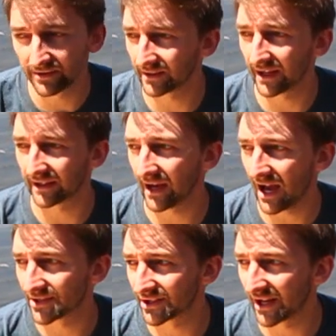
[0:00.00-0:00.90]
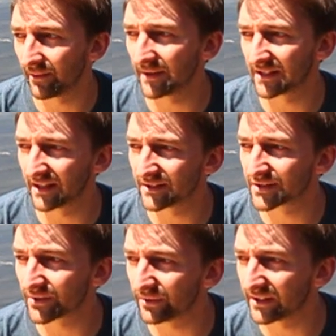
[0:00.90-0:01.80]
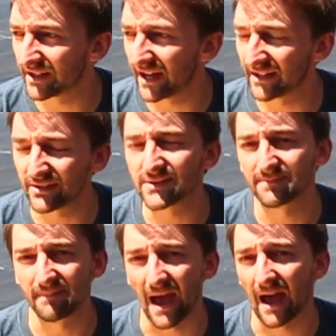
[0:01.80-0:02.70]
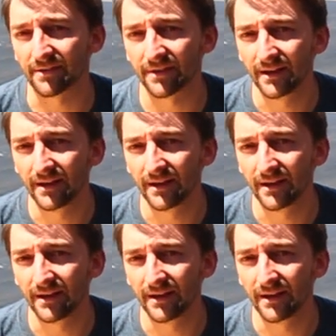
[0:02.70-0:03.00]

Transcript: They're like, gosh, I can't wait to get to school today and do some math.